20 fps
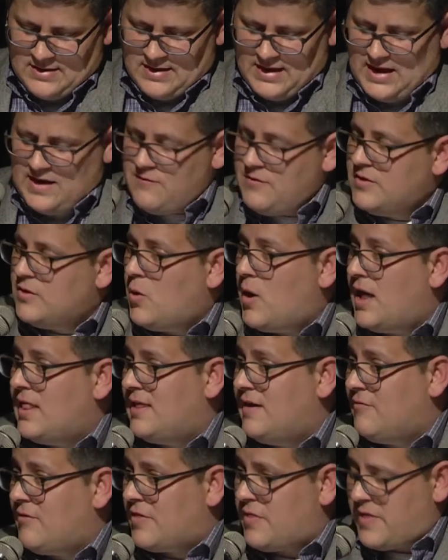Even though I
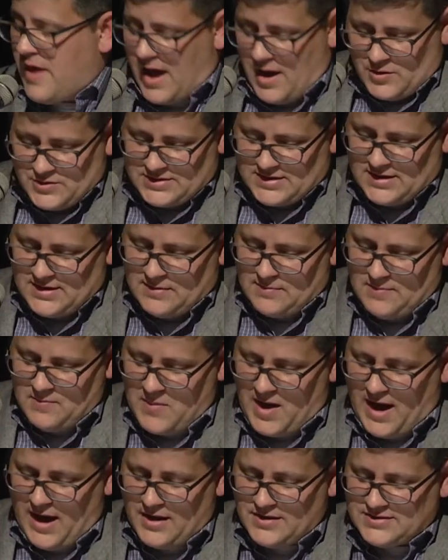live 1,000
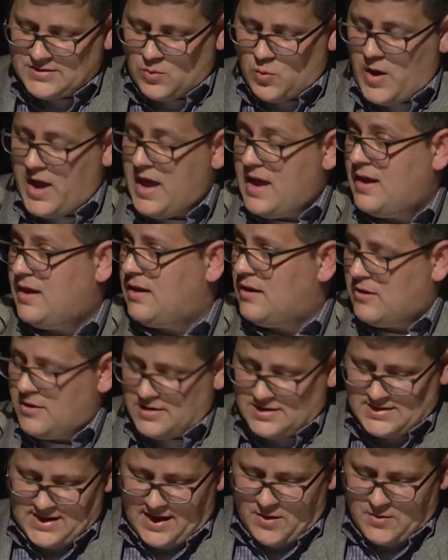miles away here
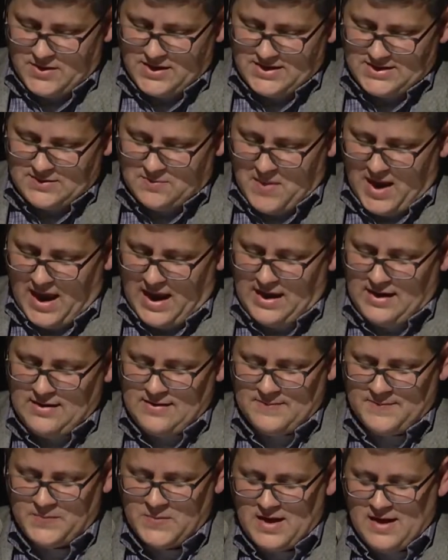in Down East Maine,
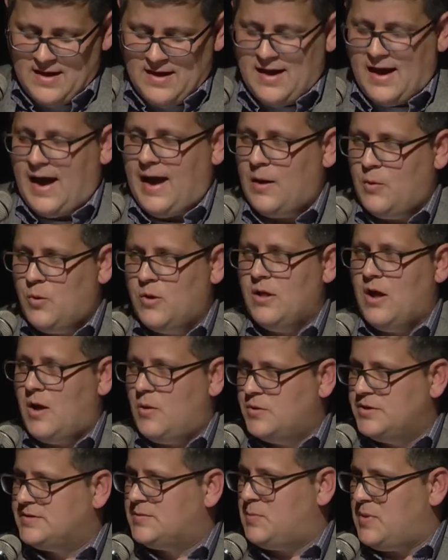I will
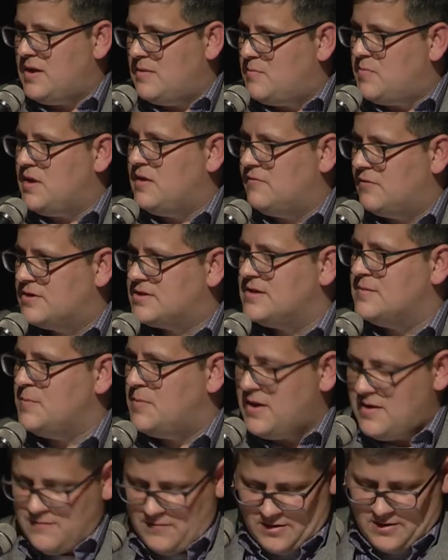always be a Beaverton
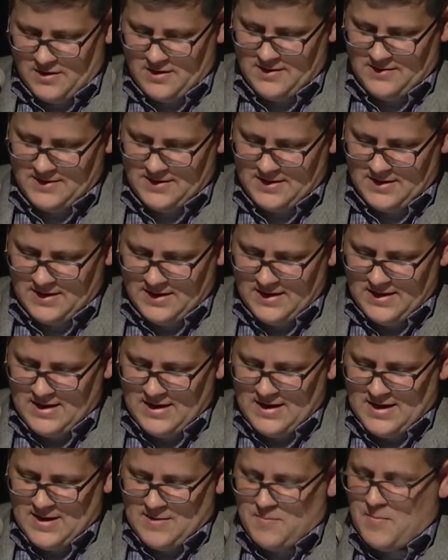Beaver.
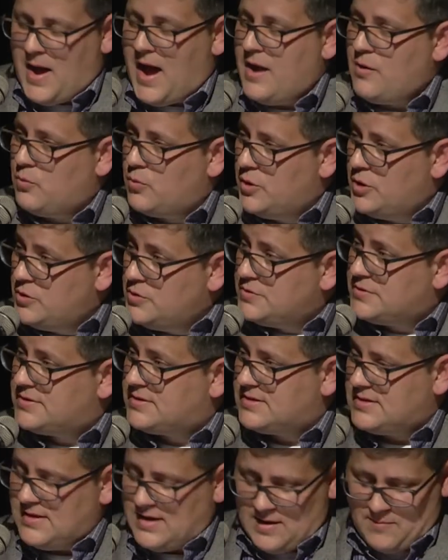My
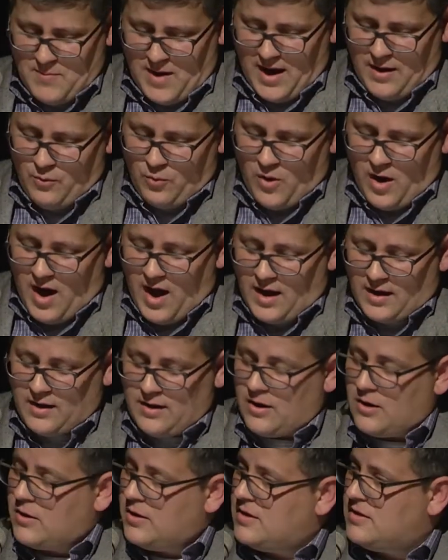roots and my rock
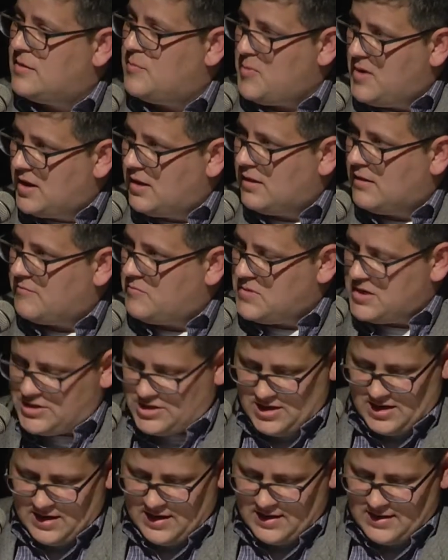are in the middle of
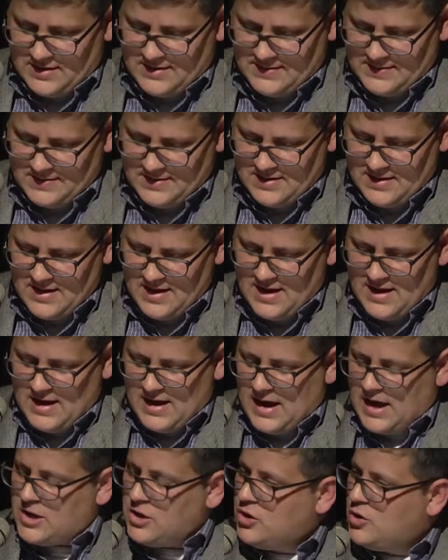Michigan,
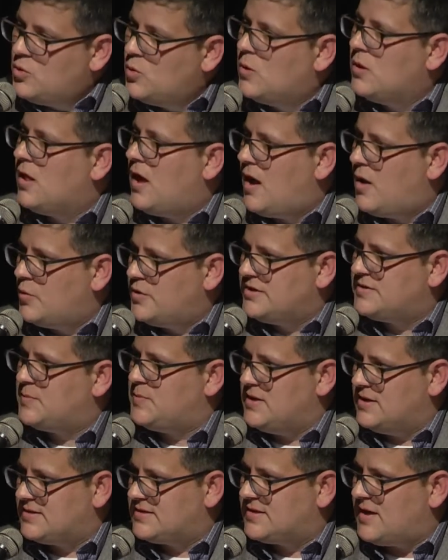and you will always
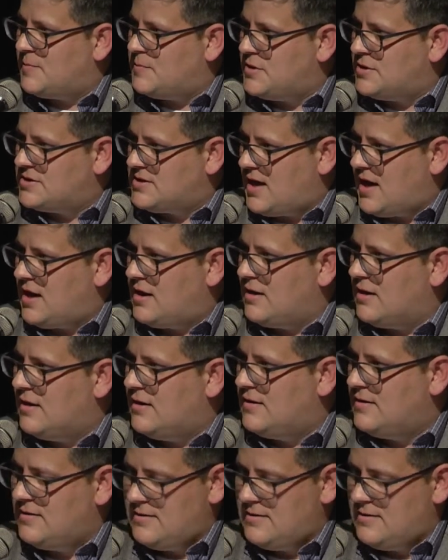be a Sumner Tiger.